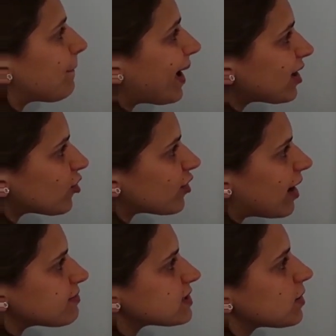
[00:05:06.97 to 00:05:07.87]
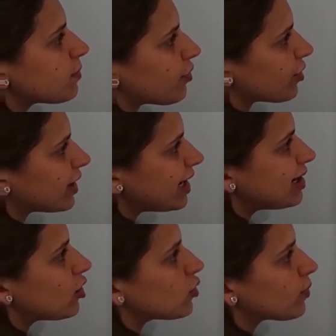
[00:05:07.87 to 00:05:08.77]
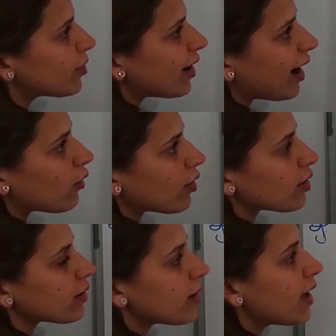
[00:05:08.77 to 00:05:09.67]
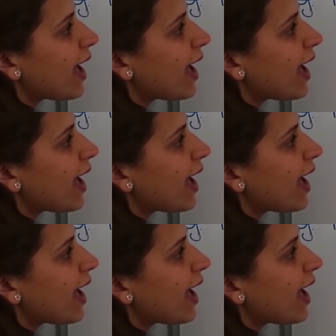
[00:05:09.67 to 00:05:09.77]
micrograms per kilo per hour,